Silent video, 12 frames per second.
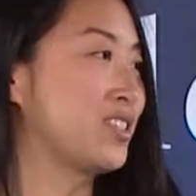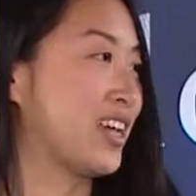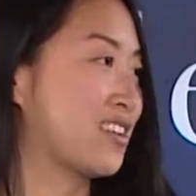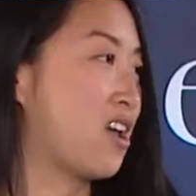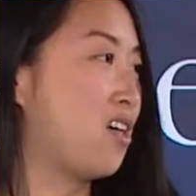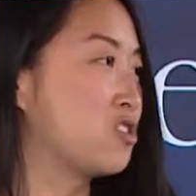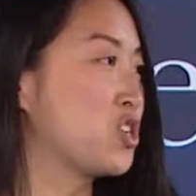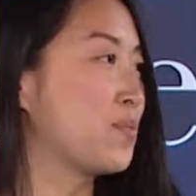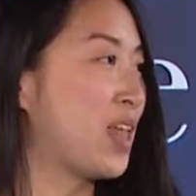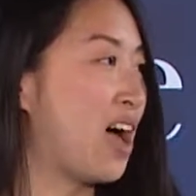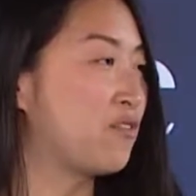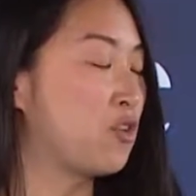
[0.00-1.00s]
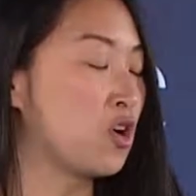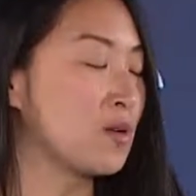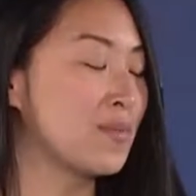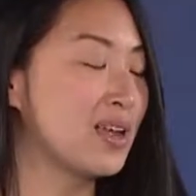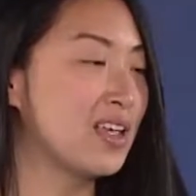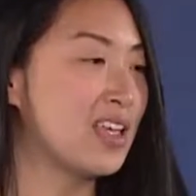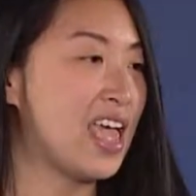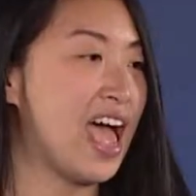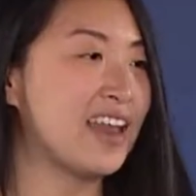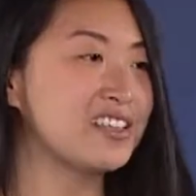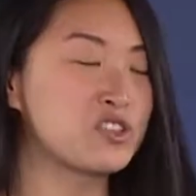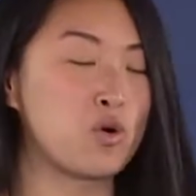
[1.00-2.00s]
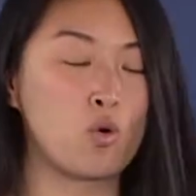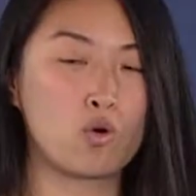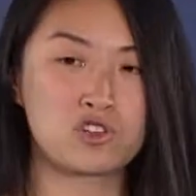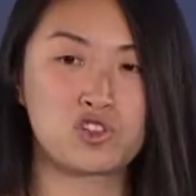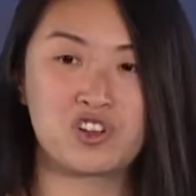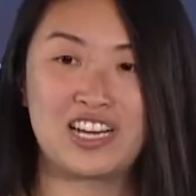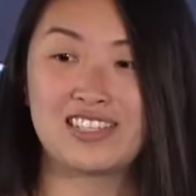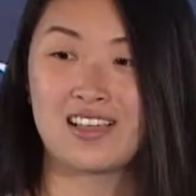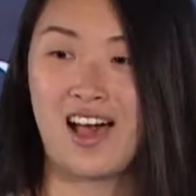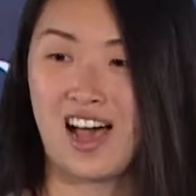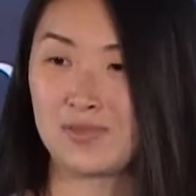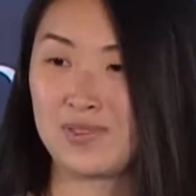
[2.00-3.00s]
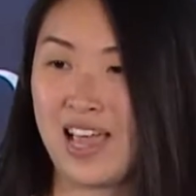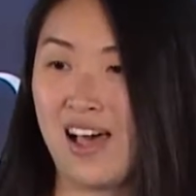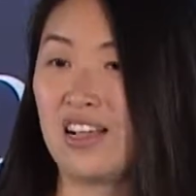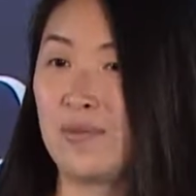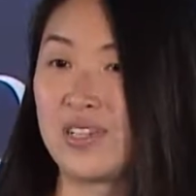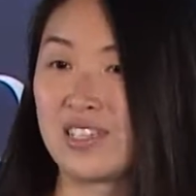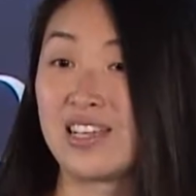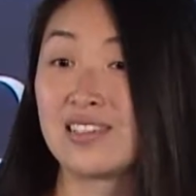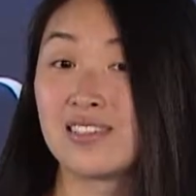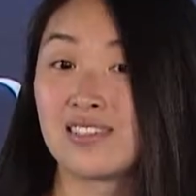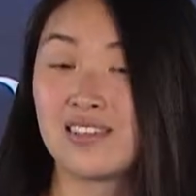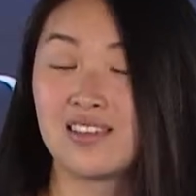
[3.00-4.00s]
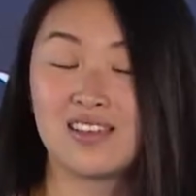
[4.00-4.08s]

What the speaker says: technology platform, at its core, Journey is a hospitality business.